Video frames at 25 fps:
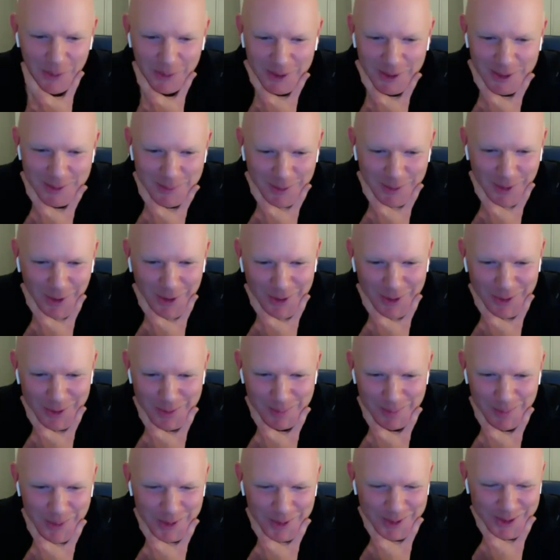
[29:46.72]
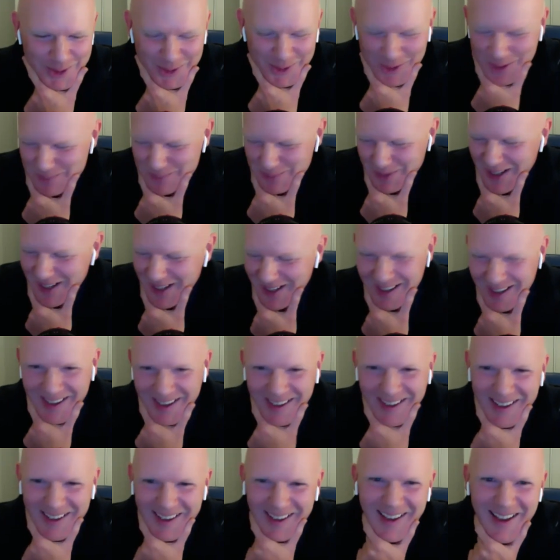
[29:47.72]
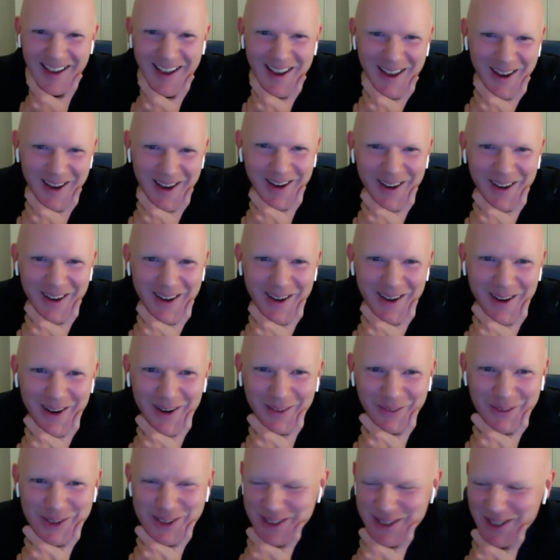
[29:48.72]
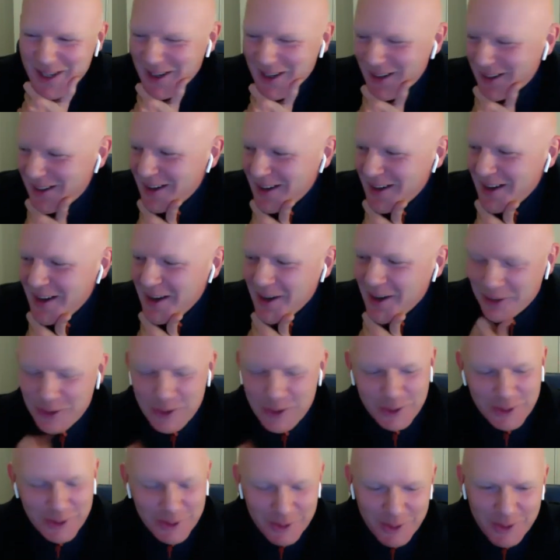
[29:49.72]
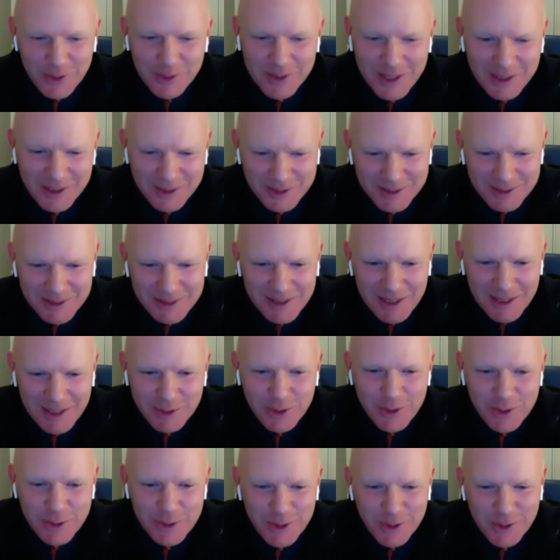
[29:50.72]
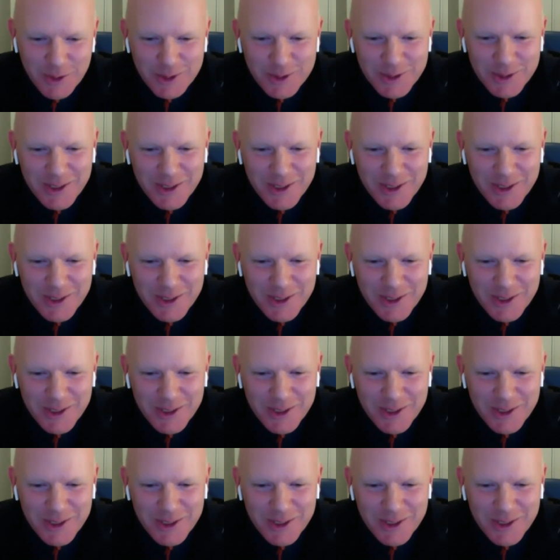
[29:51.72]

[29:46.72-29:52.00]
that's how you're supposed to do it, but obviously, good. That's good news.